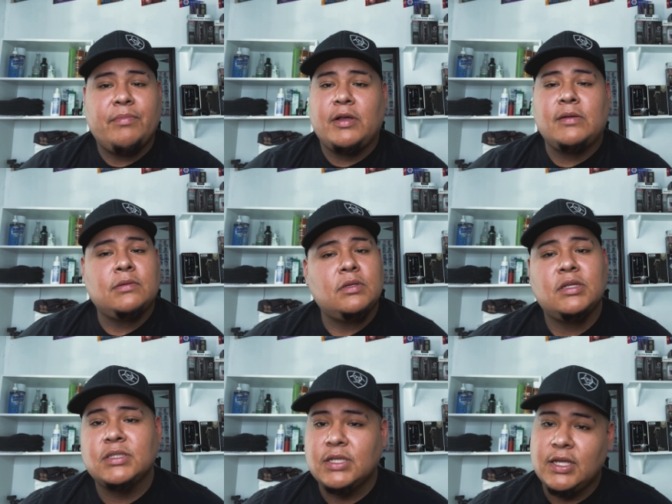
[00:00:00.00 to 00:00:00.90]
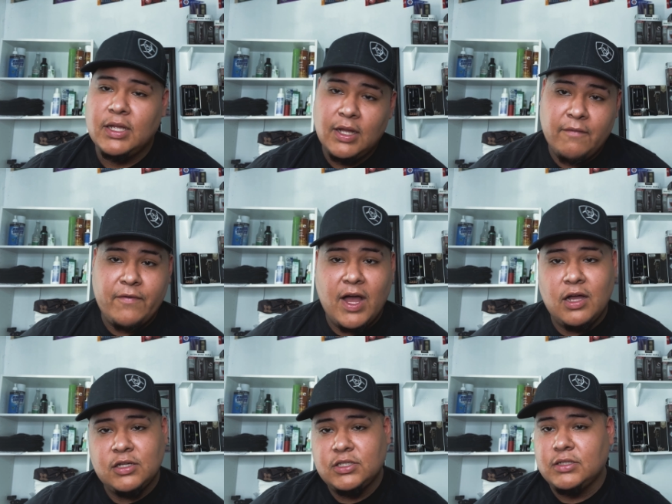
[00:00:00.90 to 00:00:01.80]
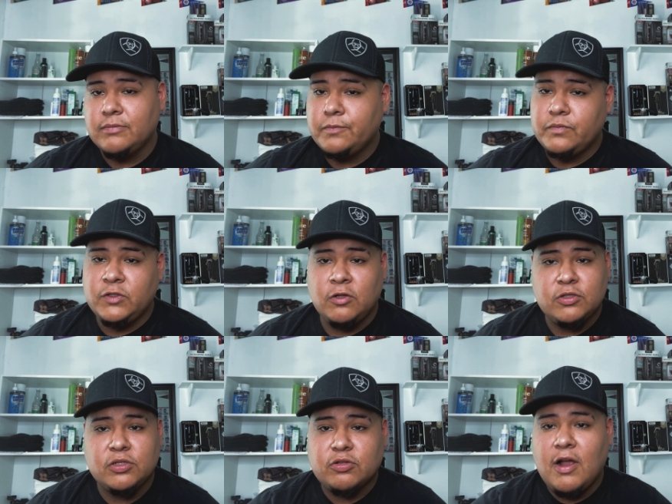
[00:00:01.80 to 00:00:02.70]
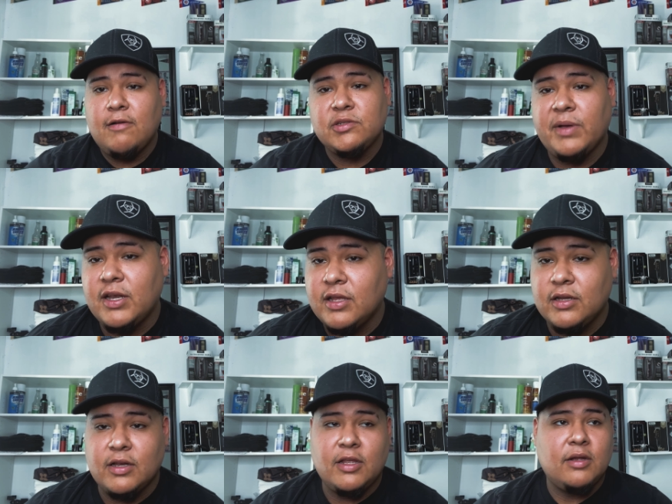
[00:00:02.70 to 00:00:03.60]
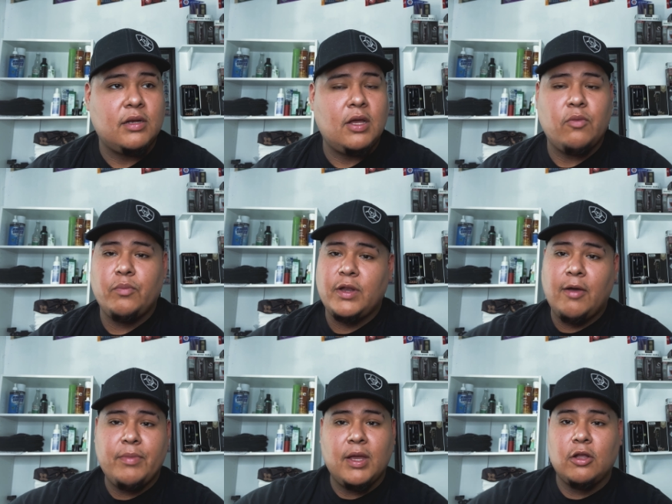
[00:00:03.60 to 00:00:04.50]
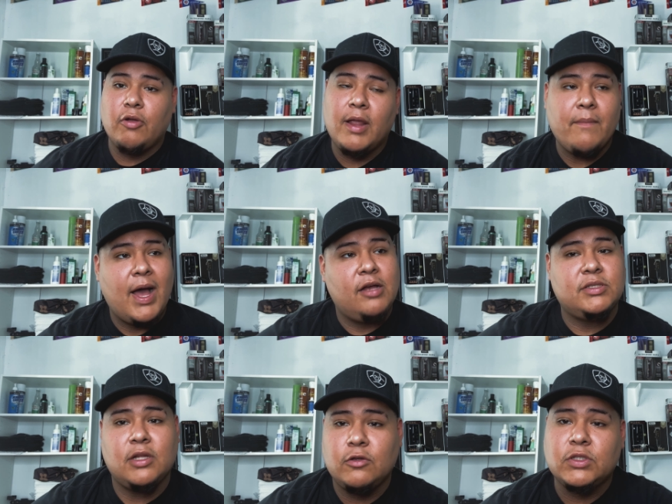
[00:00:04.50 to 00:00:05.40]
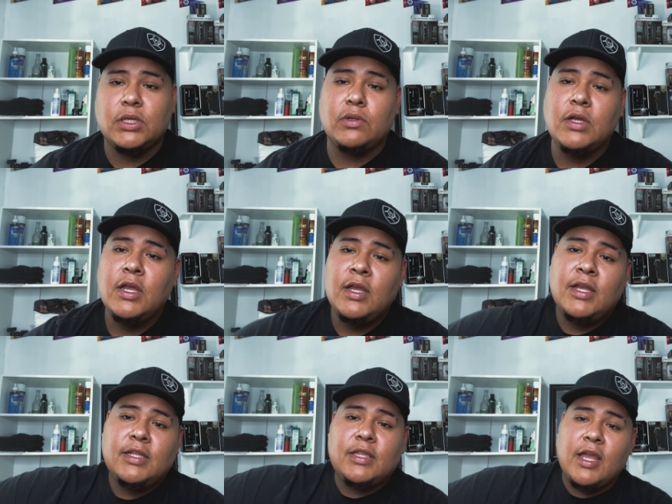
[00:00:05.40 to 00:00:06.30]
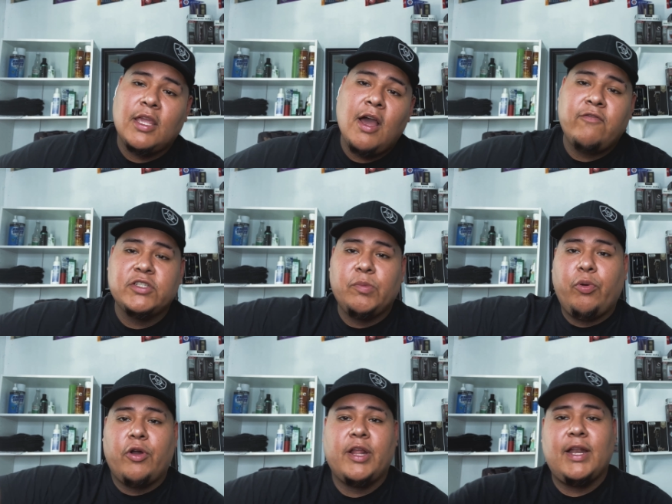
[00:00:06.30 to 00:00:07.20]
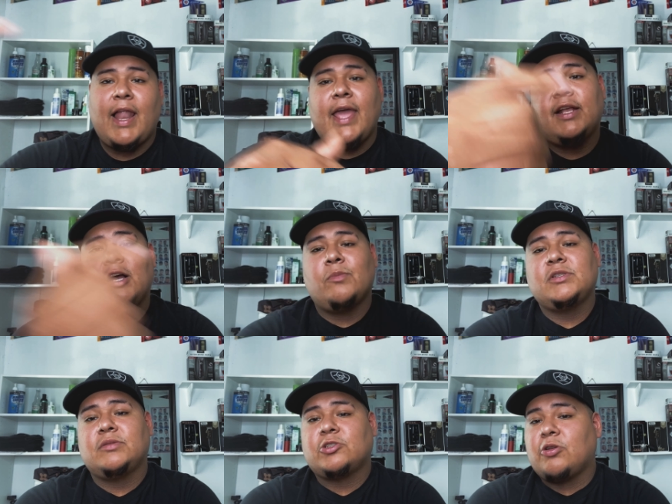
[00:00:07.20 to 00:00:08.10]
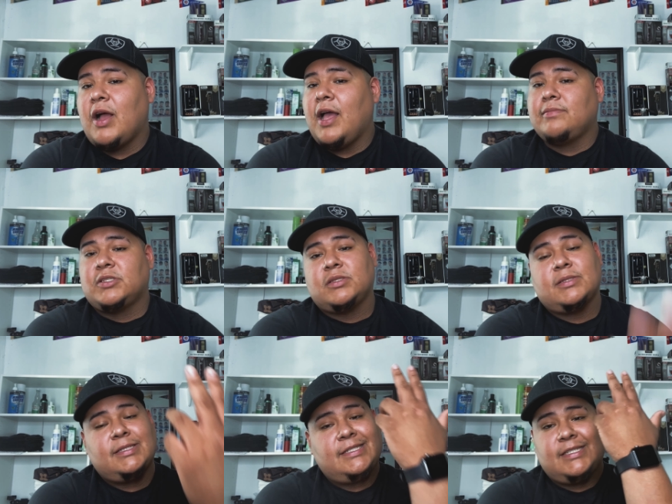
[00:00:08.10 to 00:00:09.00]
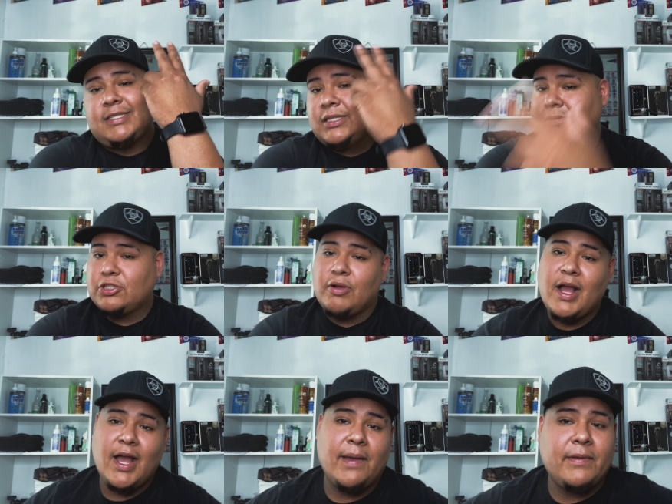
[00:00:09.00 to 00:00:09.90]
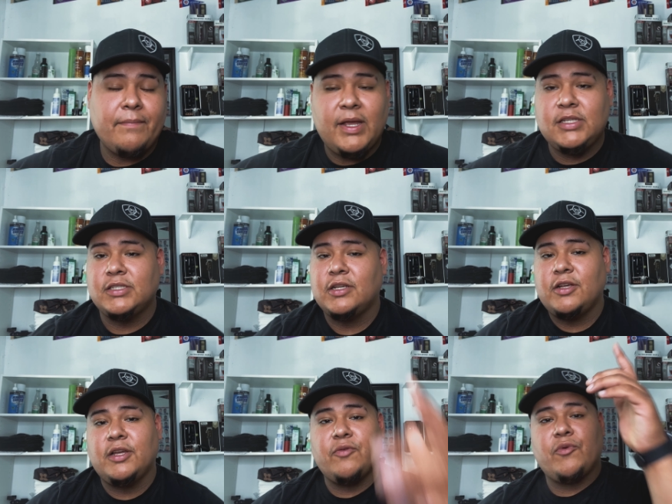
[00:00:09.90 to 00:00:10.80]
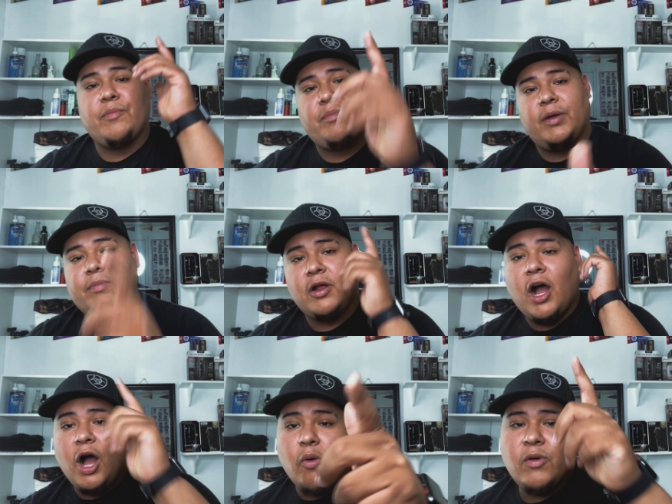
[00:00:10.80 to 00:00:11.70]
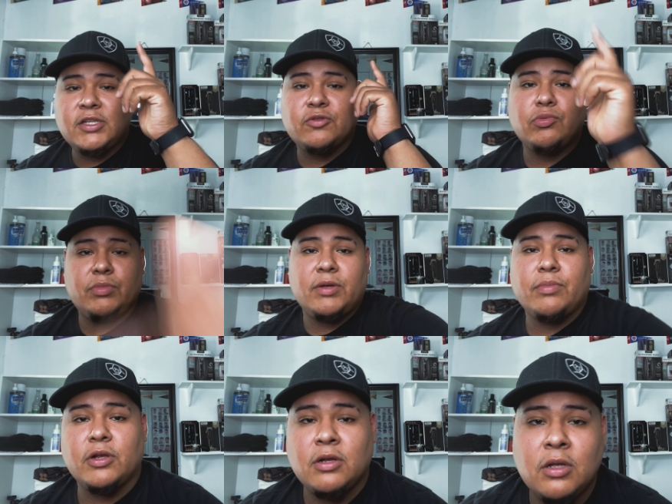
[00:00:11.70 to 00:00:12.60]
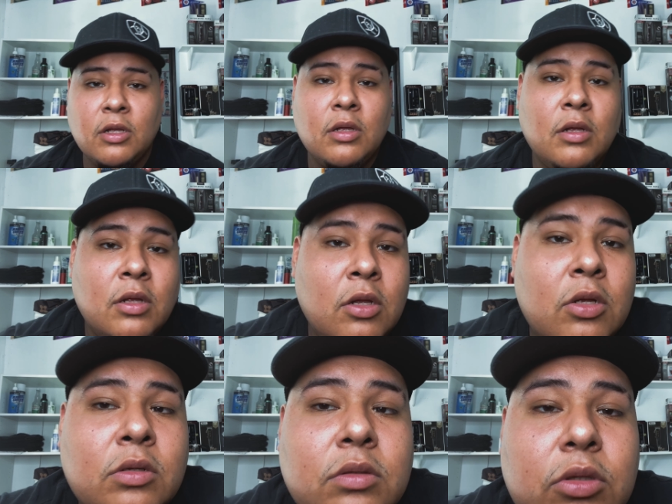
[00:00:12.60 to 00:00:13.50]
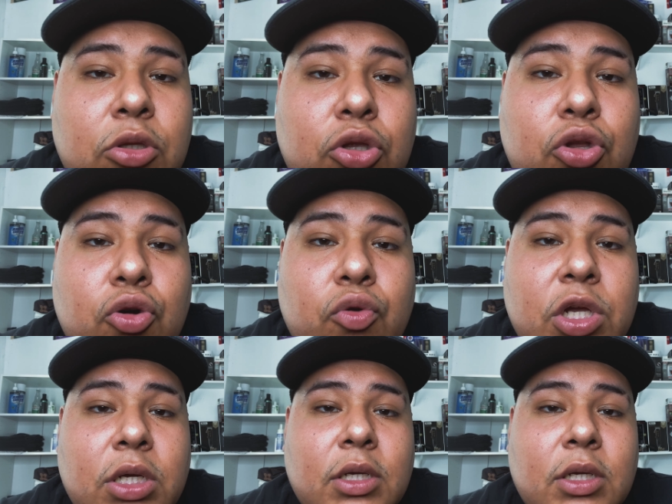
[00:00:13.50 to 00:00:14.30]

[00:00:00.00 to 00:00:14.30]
But let's get a 500, you know, subscribers by the end of the year, and that'll, that'll be a great milestone. So thank y'all for supporting. Like, comment, subscribe, and subscribe, and make sure and remember, always remember, do it.